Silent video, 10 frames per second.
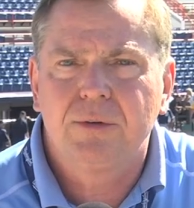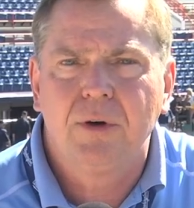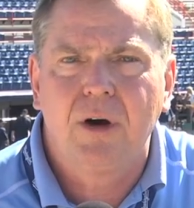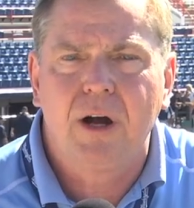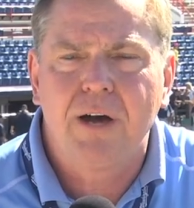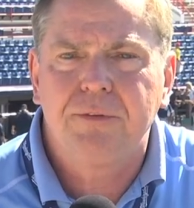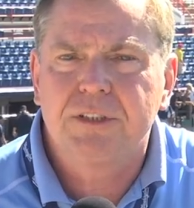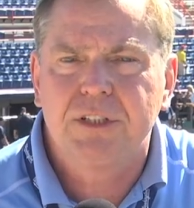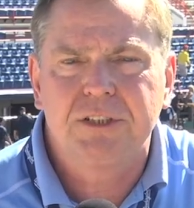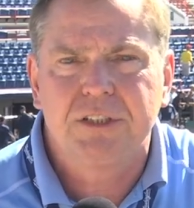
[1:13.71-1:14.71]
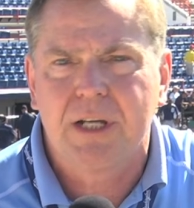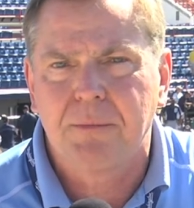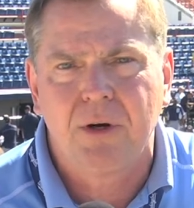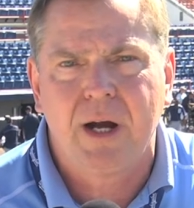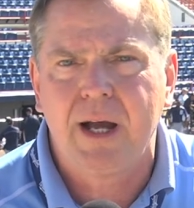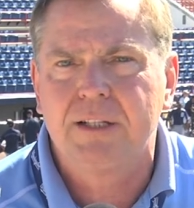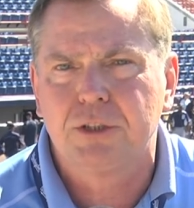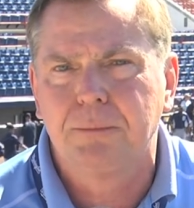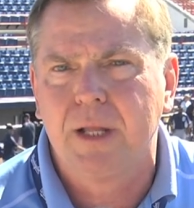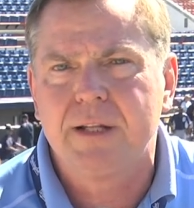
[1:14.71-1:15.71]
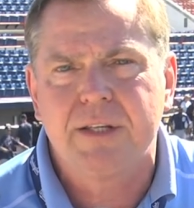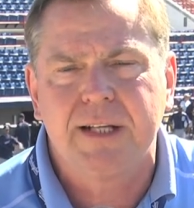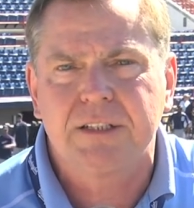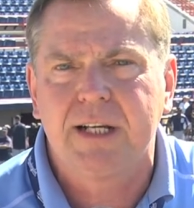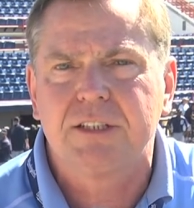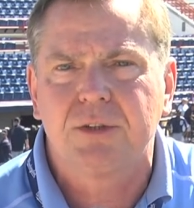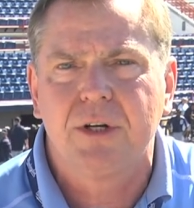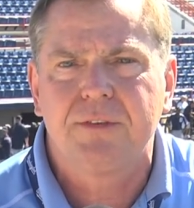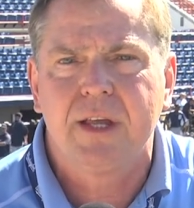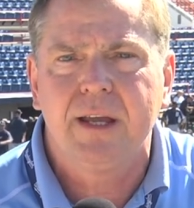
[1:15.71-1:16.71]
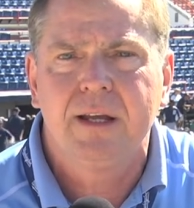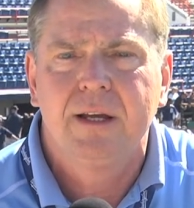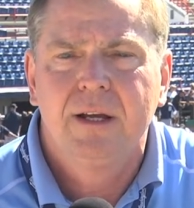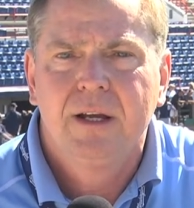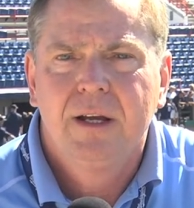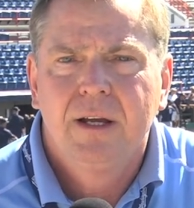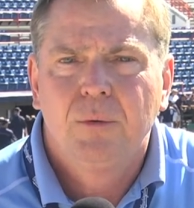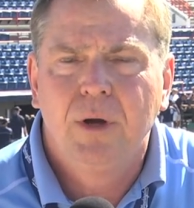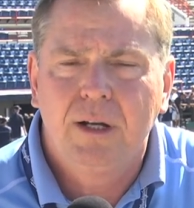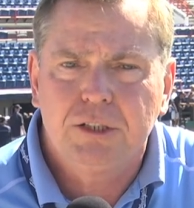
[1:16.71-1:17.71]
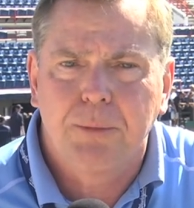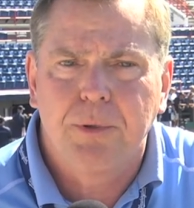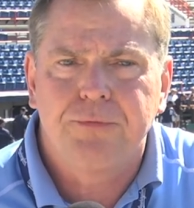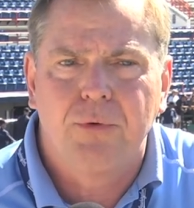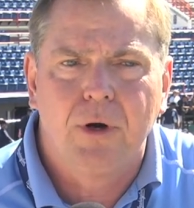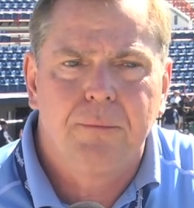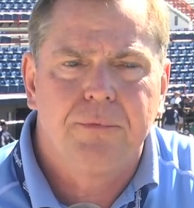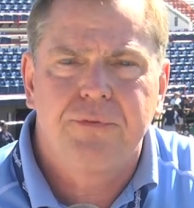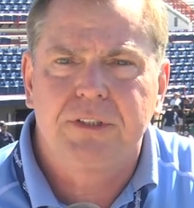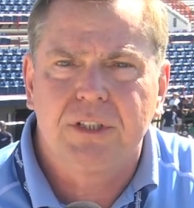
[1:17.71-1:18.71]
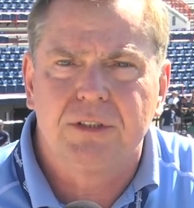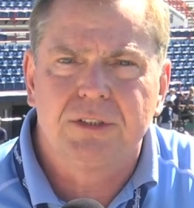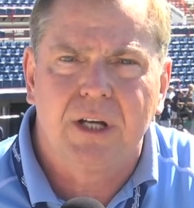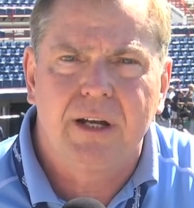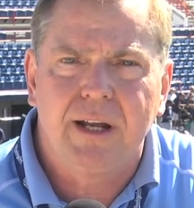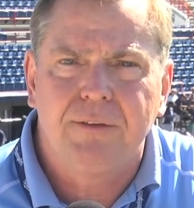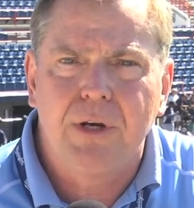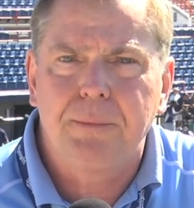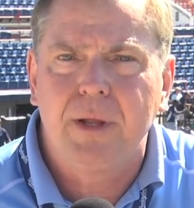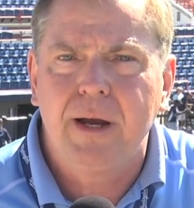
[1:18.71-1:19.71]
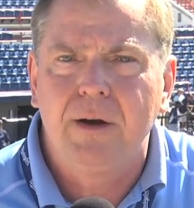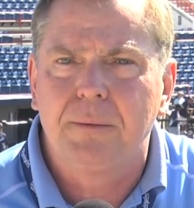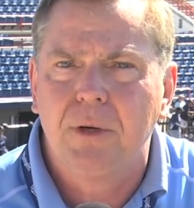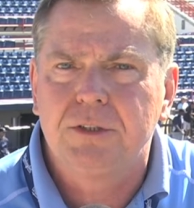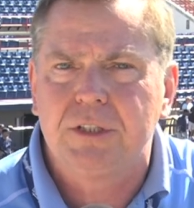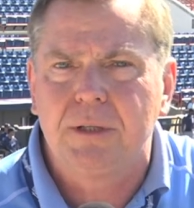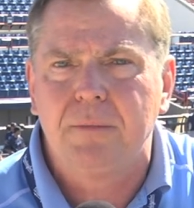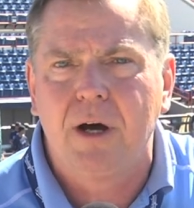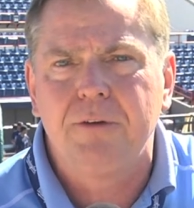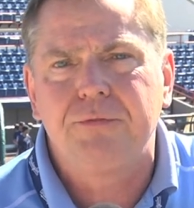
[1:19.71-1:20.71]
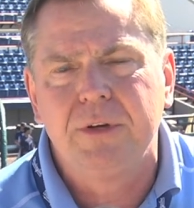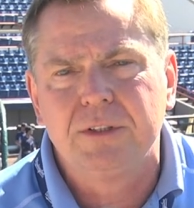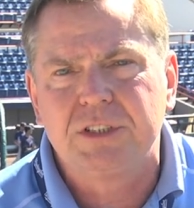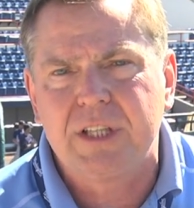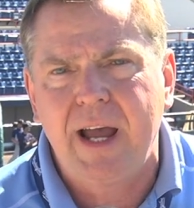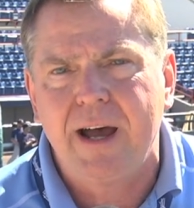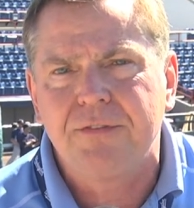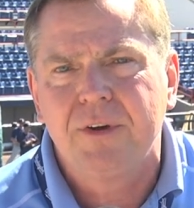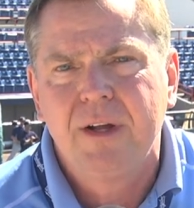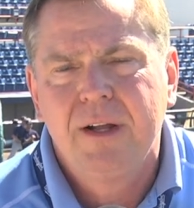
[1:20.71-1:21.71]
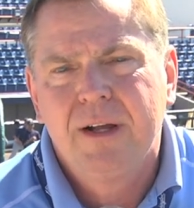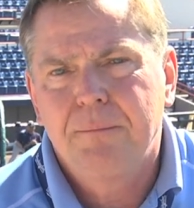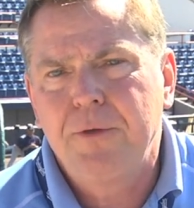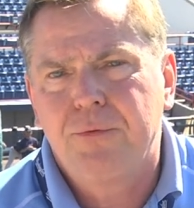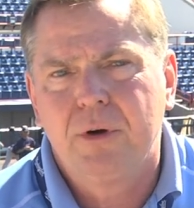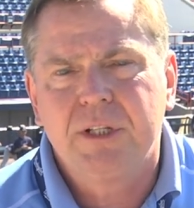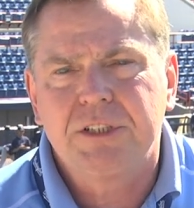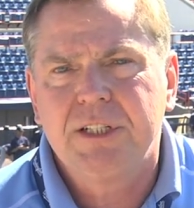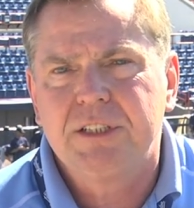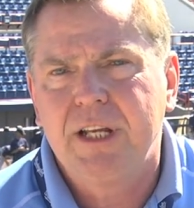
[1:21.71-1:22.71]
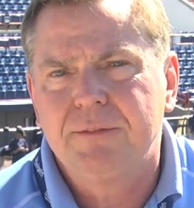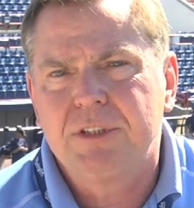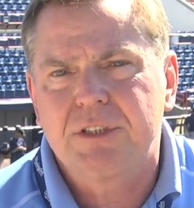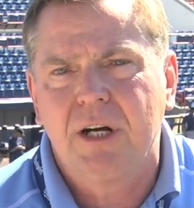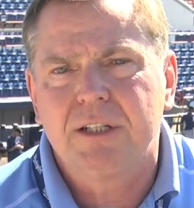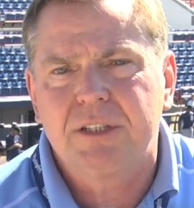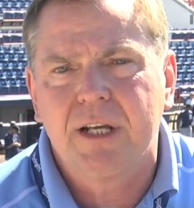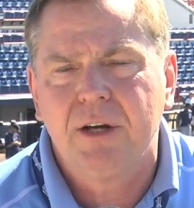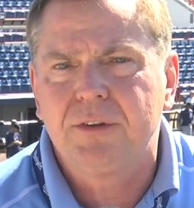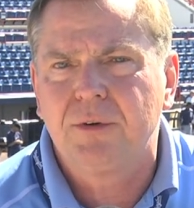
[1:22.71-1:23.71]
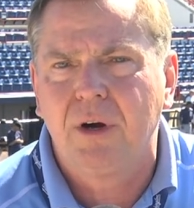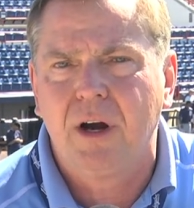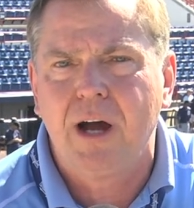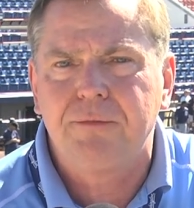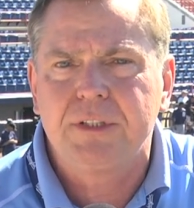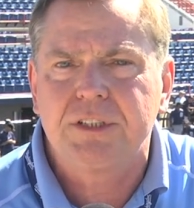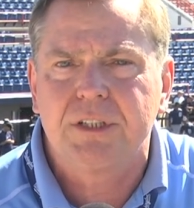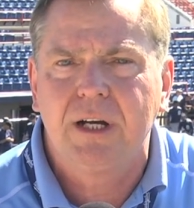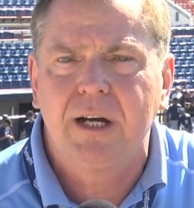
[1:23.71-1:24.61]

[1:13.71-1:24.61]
through our office, such as MRIs or blood tests, that sort of thing. We also perform physicals on every player and most of the on-field staff before the season even starts. They go through our office